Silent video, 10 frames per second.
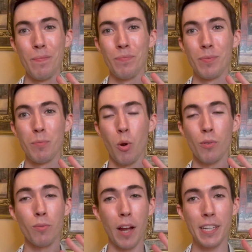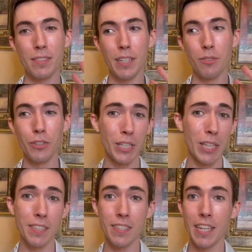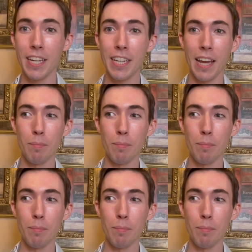more, I guess, like realistic,